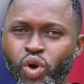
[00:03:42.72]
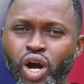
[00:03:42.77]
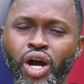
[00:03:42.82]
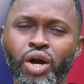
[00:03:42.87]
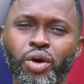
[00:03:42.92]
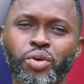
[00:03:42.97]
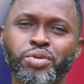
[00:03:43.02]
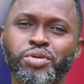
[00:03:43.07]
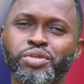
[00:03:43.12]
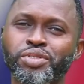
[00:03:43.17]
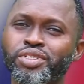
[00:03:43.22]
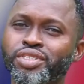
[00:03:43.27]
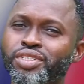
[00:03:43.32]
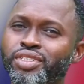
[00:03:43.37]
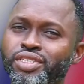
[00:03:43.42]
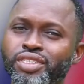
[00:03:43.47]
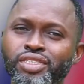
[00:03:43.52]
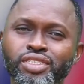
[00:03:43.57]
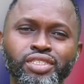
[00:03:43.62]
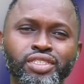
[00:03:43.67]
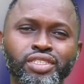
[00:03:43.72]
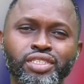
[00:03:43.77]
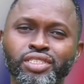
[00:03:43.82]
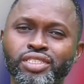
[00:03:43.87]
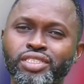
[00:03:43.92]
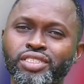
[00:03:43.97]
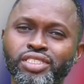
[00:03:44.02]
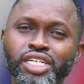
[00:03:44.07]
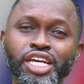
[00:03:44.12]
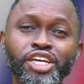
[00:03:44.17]
Wow.
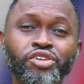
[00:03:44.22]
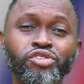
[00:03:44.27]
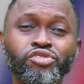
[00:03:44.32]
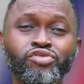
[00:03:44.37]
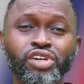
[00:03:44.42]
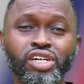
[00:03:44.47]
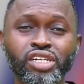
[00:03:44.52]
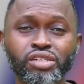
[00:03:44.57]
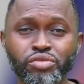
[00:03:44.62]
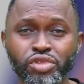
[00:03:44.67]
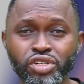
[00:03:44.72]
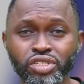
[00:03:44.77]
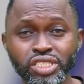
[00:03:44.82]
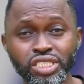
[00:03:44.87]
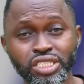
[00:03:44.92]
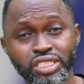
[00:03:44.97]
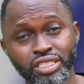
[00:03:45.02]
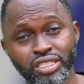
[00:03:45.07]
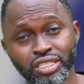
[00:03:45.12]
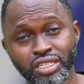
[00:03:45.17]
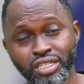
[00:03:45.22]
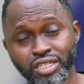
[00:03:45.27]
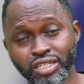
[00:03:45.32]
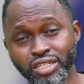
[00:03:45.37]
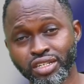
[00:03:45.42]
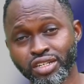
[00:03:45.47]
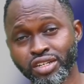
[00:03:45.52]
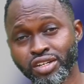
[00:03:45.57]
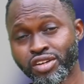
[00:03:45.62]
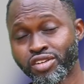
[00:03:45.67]
Thank you very much
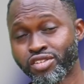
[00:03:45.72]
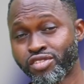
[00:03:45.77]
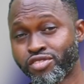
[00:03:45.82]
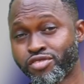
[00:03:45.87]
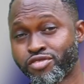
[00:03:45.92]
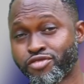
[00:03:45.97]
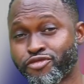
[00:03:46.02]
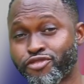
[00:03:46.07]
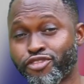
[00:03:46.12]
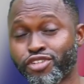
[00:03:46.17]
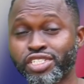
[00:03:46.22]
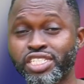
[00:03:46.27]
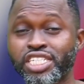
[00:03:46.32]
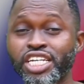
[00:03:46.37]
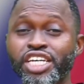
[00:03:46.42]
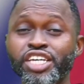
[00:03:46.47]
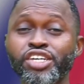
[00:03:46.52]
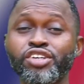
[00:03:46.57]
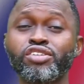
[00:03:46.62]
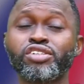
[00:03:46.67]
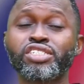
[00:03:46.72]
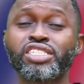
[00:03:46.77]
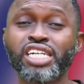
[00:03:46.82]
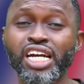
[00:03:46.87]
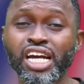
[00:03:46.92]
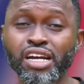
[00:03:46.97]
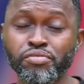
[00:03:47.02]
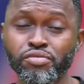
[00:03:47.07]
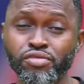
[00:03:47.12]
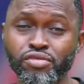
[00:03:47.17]
for taking your
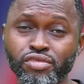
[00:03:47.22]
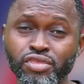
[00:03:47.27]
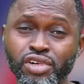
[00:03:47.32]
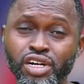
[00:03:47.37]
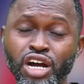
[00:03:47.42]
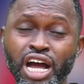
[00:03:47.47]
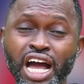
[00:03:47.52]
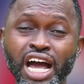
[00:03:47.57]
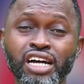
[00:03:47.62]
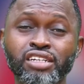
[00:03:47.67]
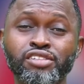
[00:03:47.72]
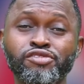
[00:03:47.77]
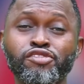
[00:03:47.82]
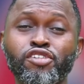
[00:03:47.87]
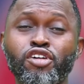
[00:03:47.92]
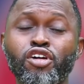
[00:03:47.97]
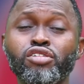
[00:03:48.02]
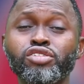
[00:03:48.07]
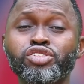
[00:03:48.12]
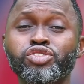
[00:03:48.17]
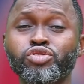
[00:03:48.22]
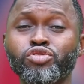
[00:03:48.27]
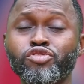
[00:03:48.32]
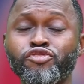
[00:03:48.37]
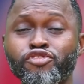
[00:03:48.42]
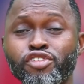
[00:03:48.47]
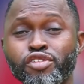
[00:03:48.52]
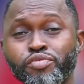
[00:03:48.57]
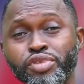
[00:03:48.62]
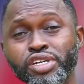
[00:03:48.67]
time and
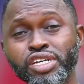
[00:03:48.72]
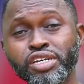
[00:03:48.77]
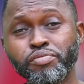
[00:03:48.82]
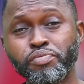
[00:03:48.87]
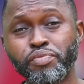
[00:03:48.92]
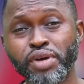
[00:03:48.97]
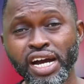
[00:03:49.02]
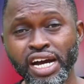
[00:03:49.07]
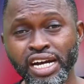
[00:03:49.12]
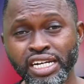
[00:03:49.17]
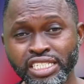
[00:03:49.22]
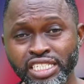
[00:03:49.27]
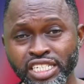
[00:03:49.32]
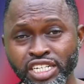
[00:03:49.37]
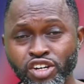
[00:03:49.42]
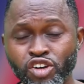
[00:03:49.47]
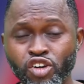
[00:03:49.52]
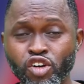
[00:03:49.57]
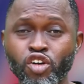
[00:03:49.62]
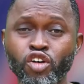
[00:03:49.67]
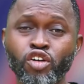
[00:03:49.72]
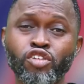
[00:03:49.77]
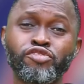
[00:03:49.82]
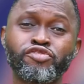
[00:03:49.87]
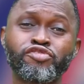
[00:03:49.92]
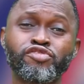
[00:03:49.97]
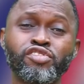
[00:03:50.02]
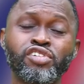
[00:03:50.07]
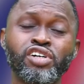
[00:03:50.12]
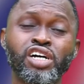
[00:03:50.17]
also for being part
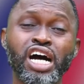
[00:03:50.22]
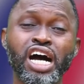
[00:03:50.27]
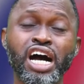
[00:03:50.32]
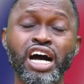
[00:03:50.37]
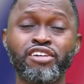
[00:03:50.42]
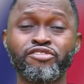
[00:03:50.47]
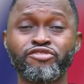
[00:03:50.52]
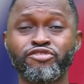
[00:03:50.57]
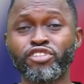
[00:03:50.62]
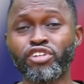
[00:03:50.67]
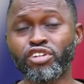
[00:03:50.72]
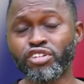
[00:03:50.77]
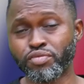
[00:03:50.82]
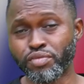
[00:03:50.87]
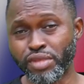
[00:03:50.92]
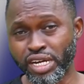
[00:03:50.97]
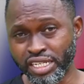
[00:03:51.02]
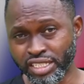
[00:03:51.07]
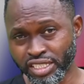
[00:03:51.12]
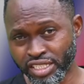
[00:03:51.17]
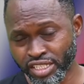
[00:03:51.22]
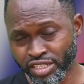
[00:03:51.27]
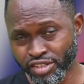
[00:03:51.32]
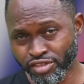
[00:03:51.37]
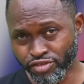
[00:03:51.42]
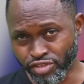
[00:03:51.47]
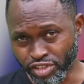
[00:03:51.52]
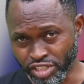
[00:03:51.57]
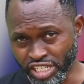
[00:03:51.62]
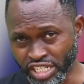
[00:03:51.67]
of our Vlogmas
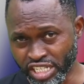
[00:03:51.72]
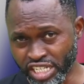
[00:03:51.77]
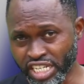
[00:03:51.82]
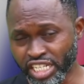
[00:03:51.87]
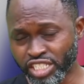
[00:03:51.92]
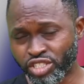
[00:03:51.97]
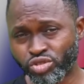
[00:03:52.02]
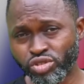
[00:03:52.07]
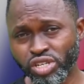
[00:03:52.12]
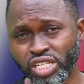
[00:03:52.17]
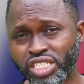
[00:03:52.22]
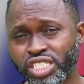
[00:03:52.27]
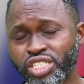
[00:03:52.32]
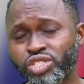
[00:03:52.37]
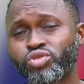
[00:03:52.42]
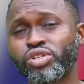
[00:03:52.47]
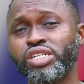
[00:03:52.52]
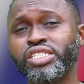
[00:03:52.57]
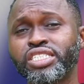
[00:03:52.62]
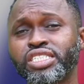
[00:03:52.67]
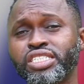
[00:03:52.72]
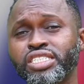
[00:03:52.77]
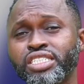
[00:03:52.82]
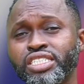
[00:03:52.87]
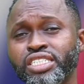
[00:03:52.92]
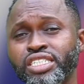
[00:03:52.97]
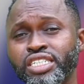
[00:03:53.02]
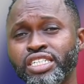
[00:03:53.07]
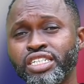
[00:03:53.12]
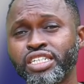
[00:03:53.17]
for the year 2020.
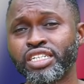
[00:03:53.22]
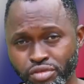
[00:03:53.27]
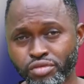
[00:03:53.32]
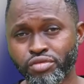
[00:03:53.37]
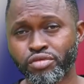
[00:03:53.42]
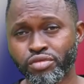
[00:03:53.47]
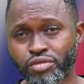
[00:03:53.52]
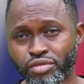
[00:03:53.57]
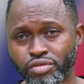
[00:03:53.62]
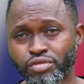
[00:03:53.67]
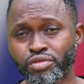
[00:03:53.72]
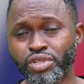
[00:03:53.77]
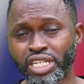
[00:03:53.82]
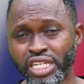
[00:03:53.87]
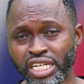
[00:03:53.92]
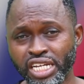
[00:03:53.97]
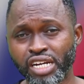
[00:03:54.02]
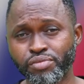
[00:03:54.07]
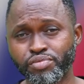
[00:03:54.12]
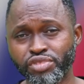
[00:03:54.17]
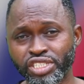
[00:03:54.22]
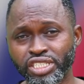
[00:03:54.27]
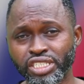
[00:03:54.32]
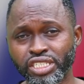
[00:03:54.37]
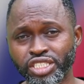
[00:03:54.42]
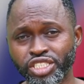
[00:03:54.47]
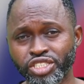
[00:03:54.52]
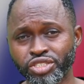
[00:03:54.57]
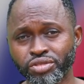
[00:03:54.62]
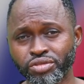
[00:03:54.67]
Really
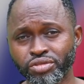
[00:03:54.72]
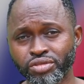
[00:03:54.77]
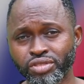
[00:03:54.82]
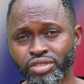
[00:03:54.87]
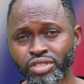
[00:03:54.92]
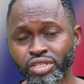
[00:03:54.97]
appreciate you.